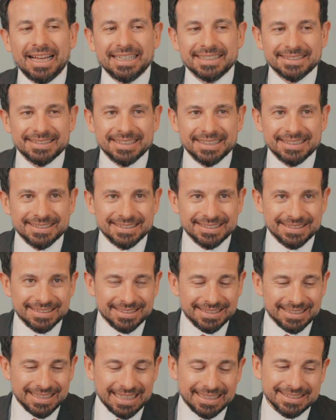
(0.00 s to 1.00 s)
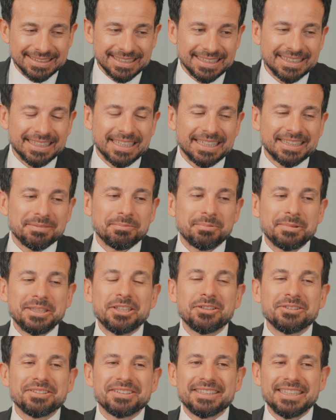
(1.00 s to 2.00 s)
asset that we
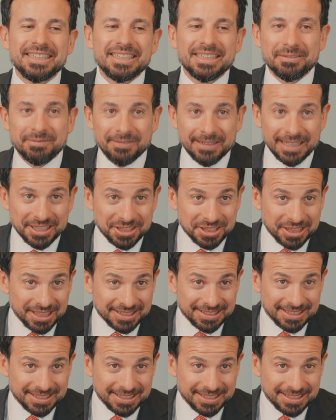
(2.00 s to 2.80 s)
don't see in the financial